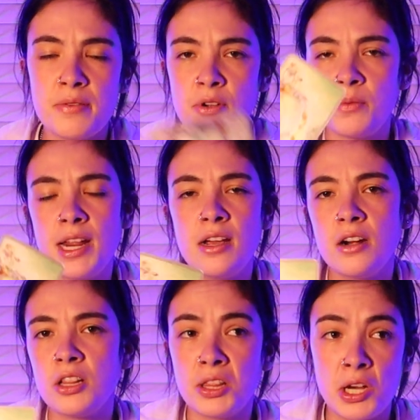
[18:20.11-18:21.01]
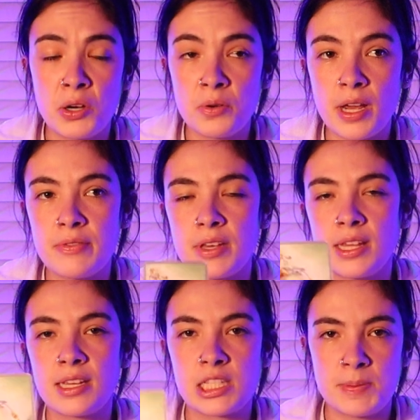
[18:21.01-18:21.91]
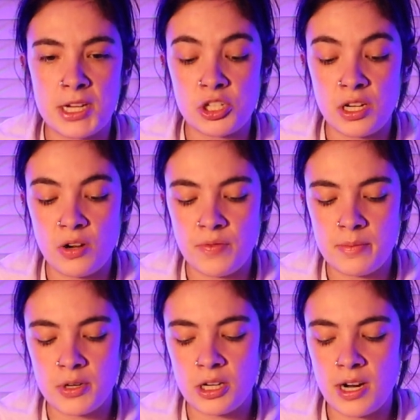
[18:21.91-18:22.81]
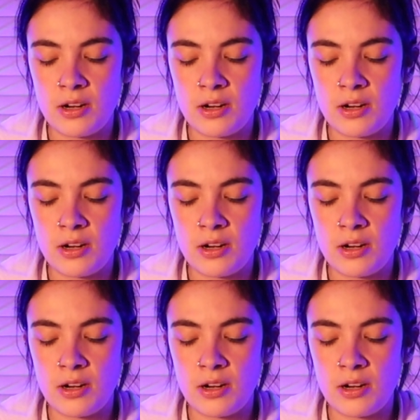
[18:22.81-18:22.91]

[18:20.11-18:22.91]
If you're waiting on a loan, I feel like especially November,